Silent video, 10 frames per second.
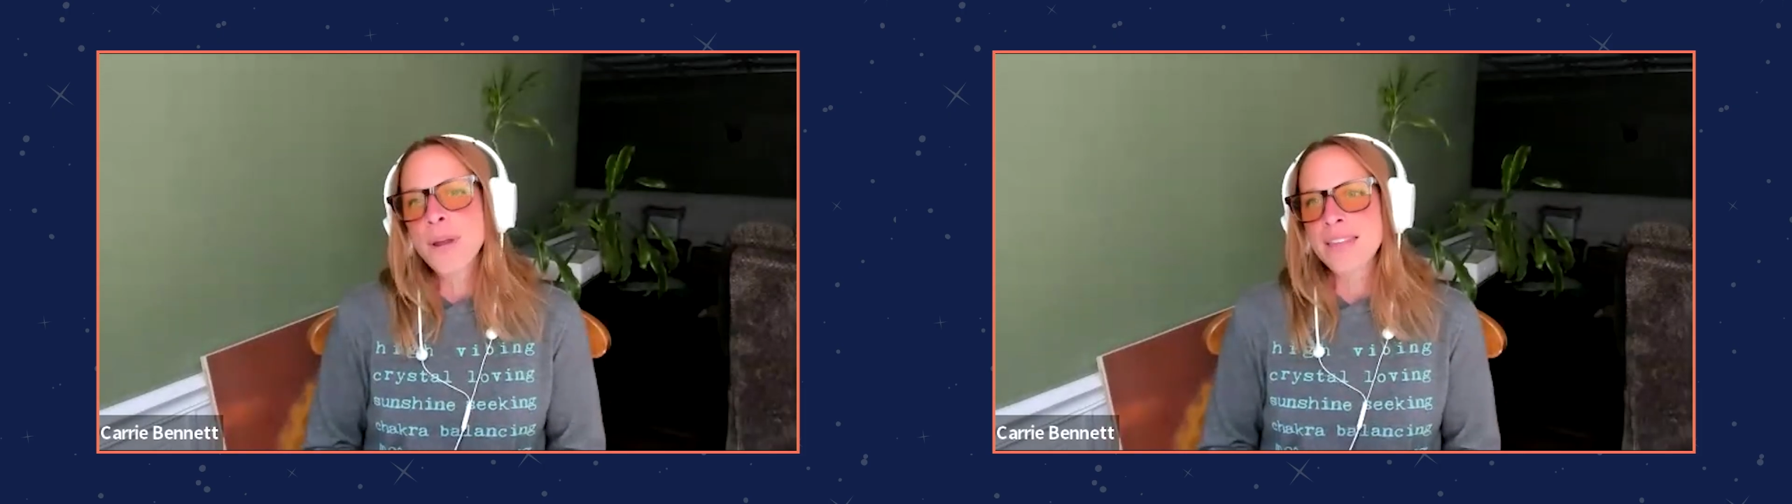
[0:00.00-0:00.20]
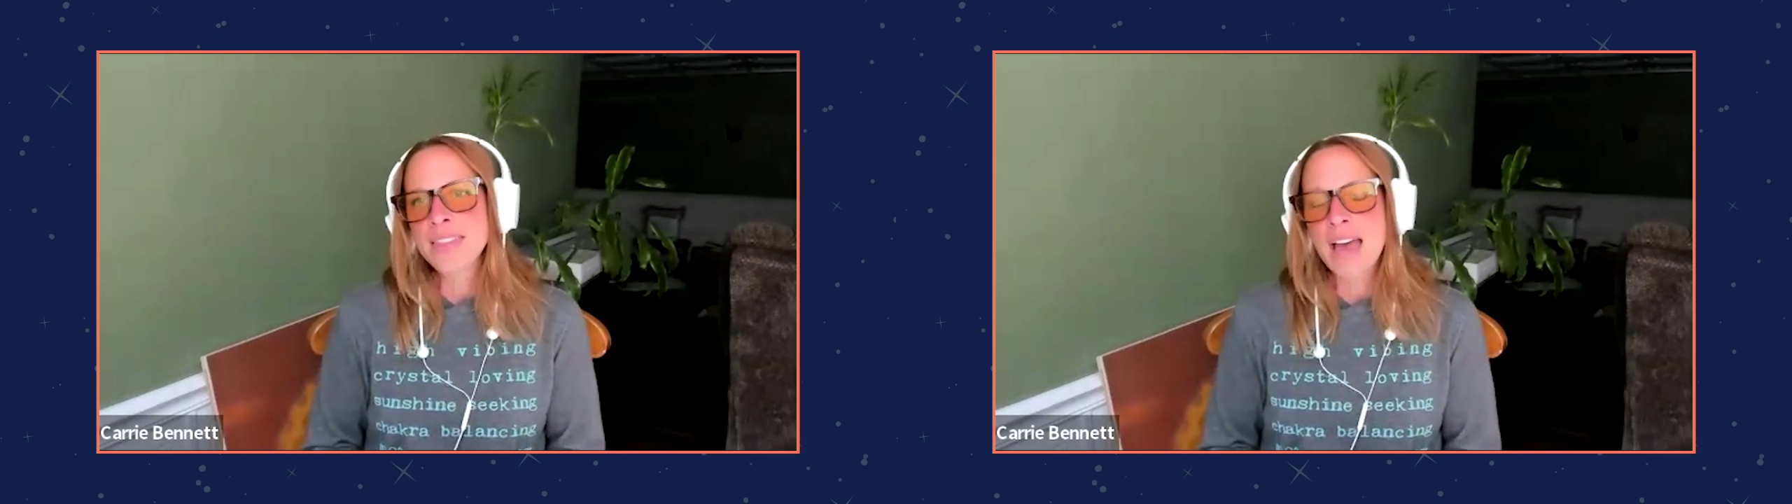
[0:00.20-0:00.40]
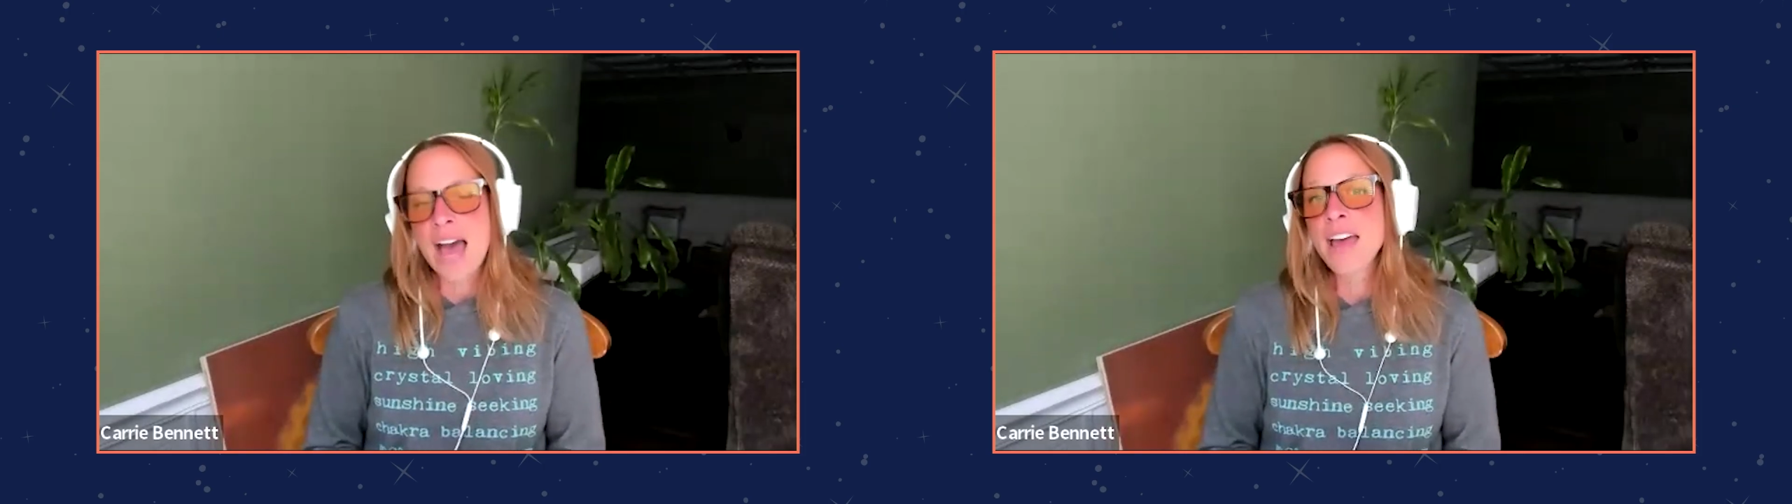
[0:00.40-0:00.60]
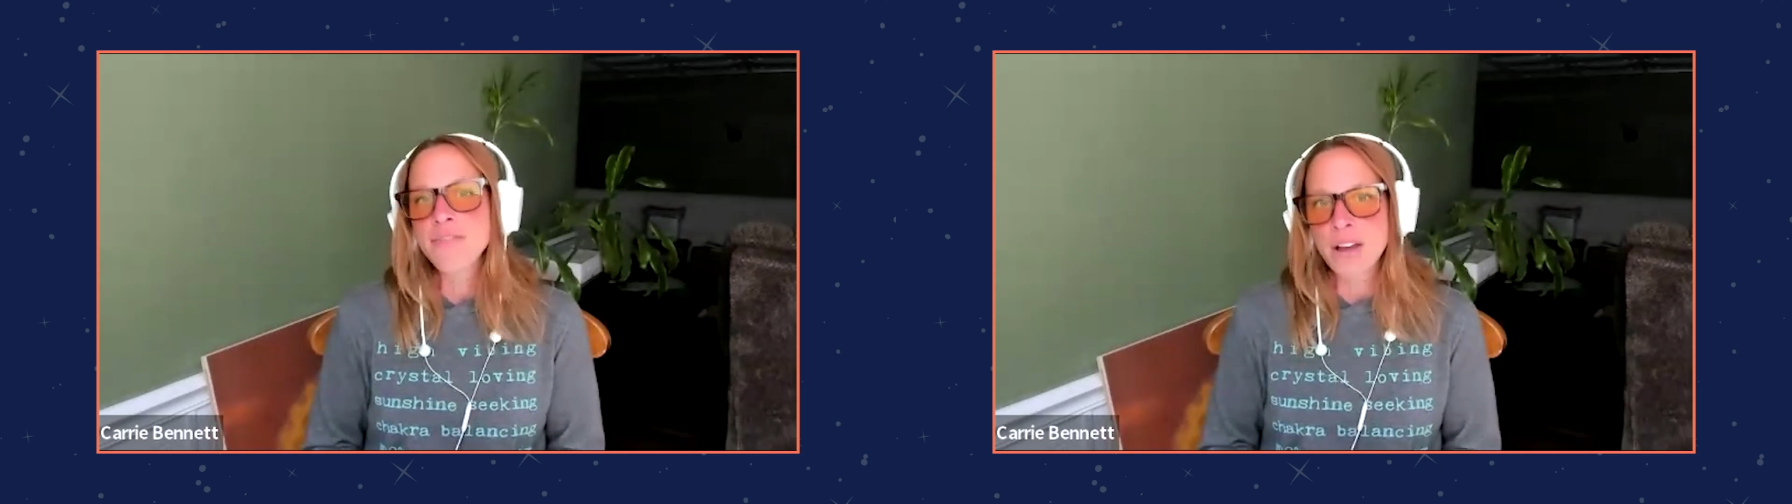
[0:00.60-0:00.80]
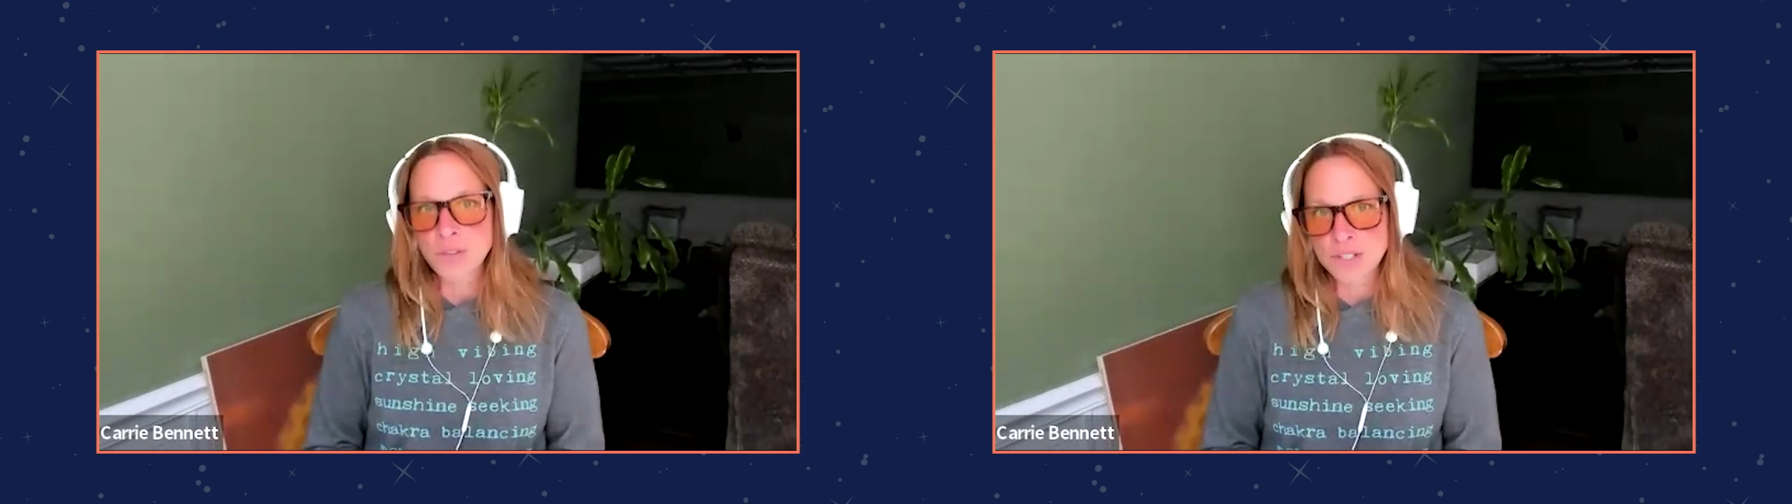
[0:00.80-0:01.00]
But I
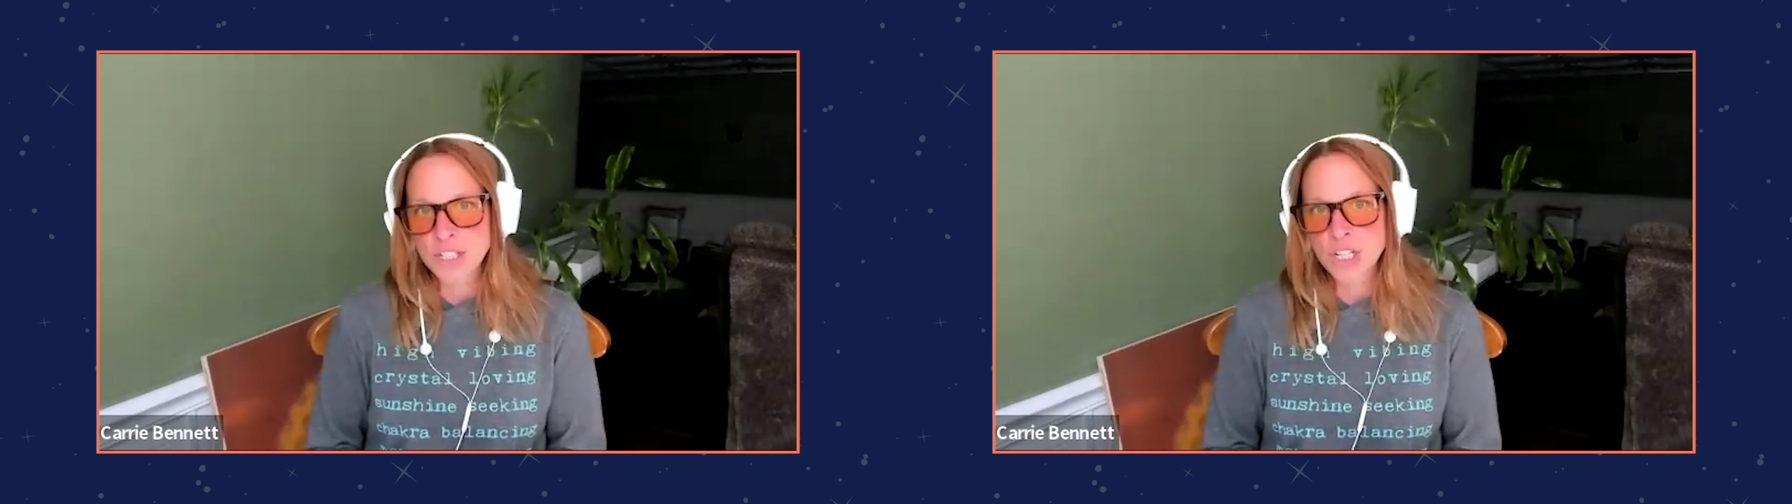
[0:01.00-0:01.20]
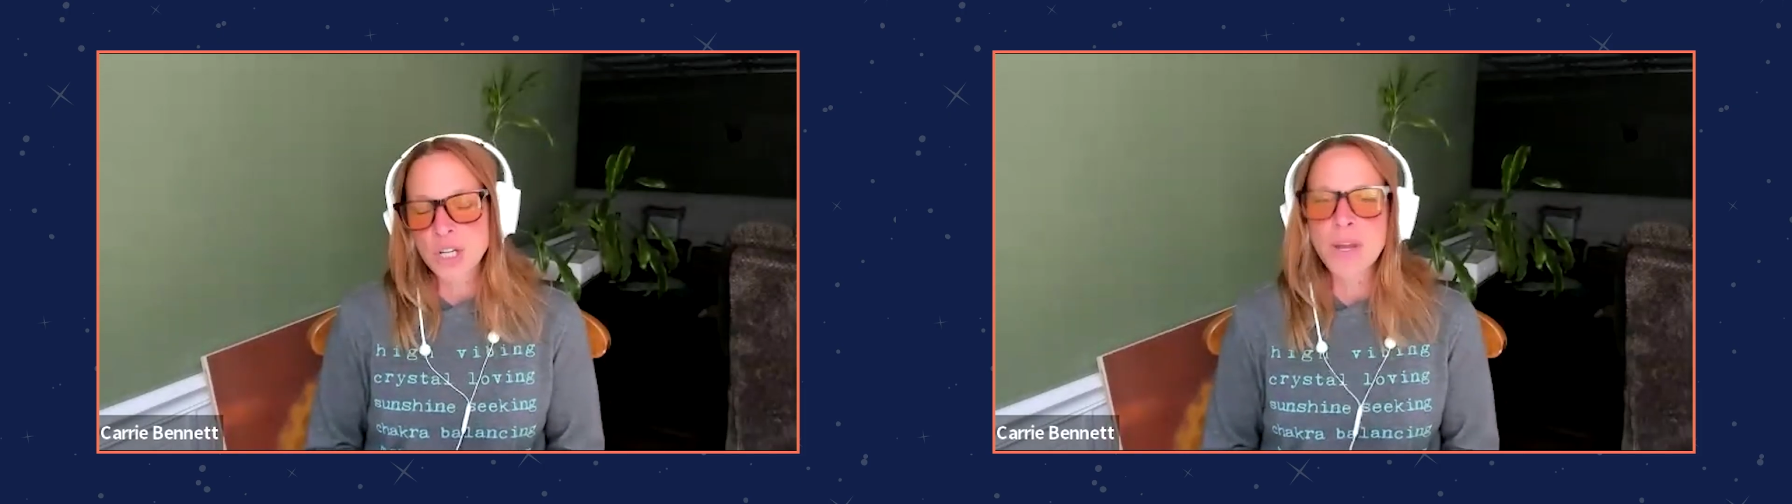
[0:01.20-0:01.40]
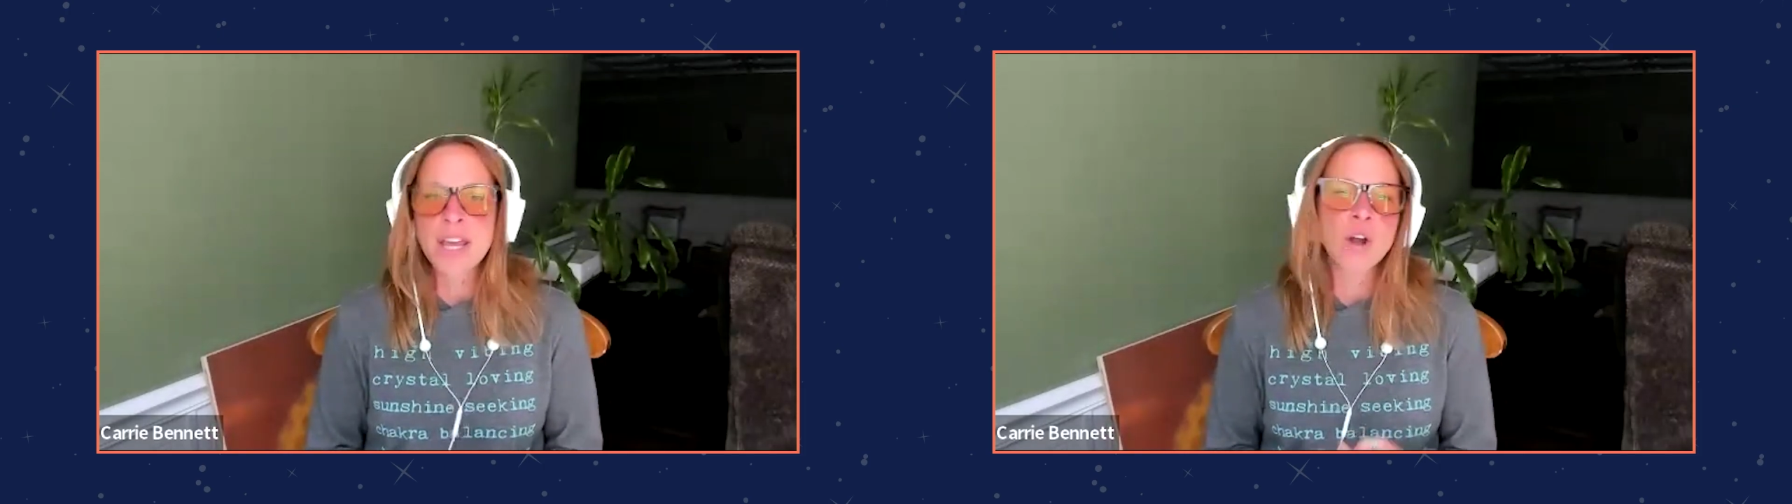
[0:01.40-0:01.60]
have found this too.